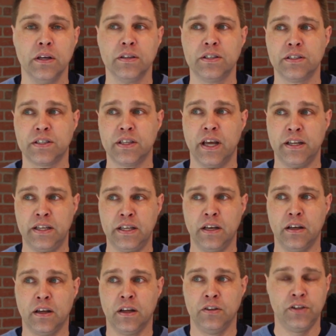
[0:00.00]
She said,
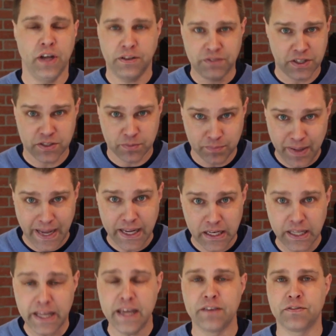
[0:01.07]
yeah. Do you have some paid
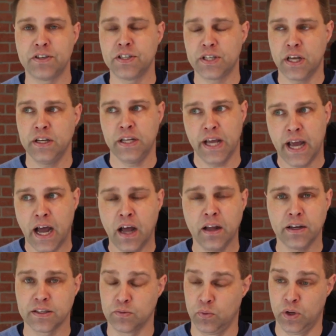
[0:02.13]
leave? She said, yeah.
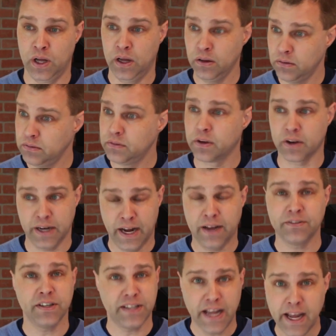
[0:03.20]
I said, well, you're going to
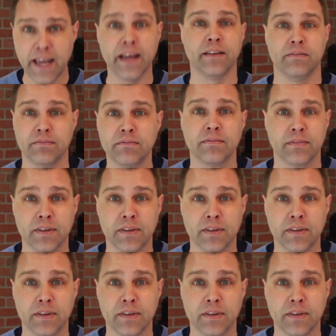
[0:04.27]
have to take it.